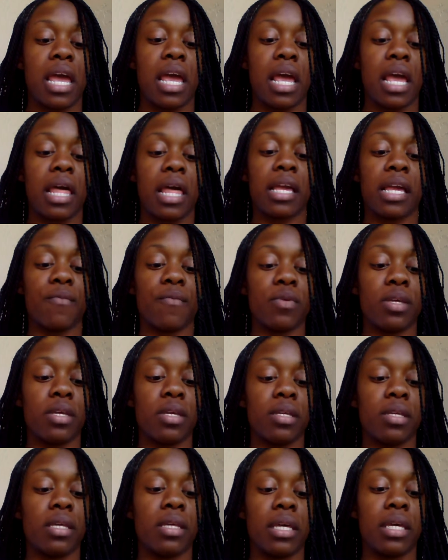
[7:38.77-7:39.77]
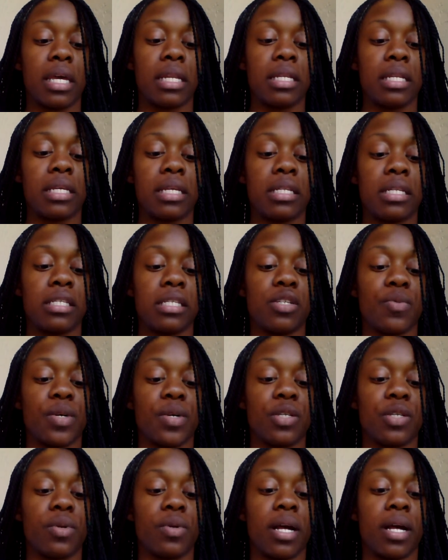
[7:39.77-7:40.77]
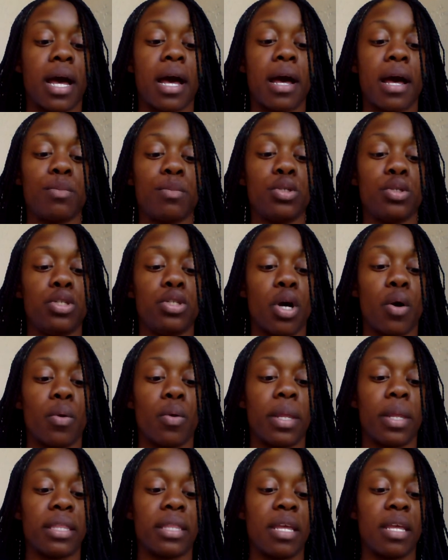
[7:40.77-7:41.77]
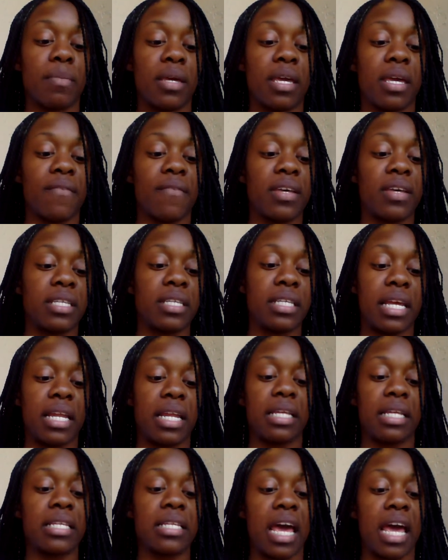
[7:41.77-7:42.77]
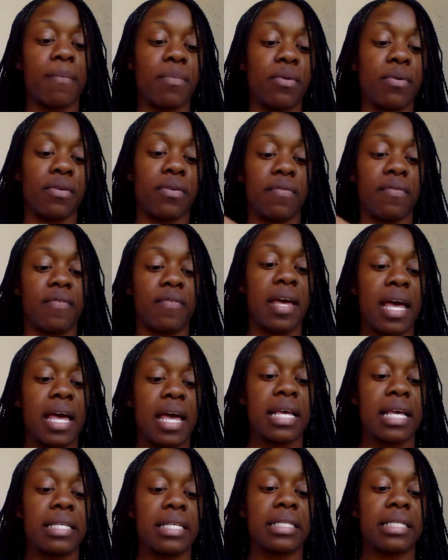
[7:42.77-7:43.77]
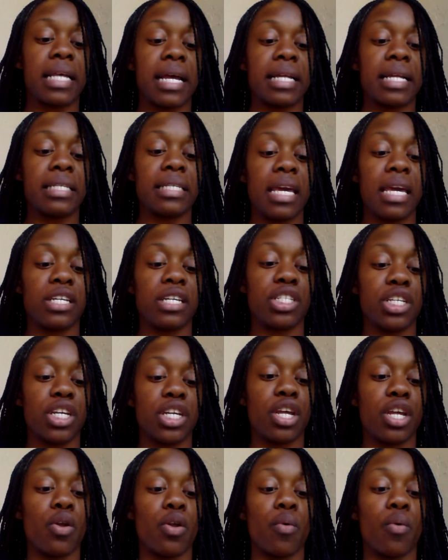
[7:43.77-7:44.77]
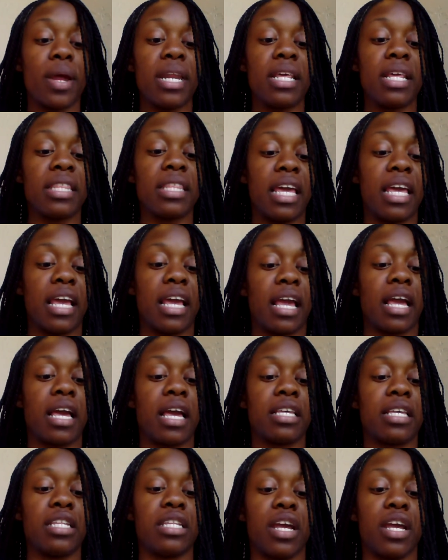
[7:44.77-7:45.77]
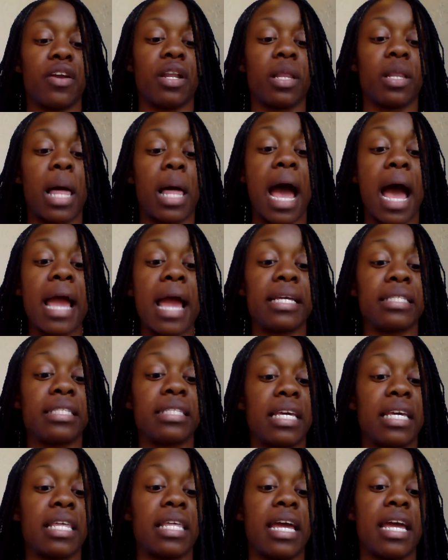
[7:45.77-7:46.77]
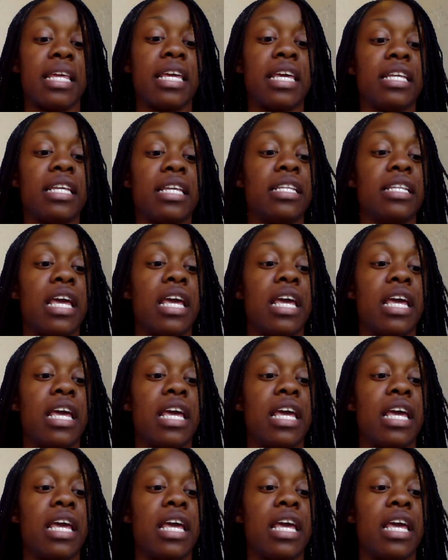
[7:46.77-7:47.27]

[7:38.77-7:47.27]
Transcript: like, if we get in any situation with a cop, don't let them give us any type of citation or anything, because they're gonna lie and say that it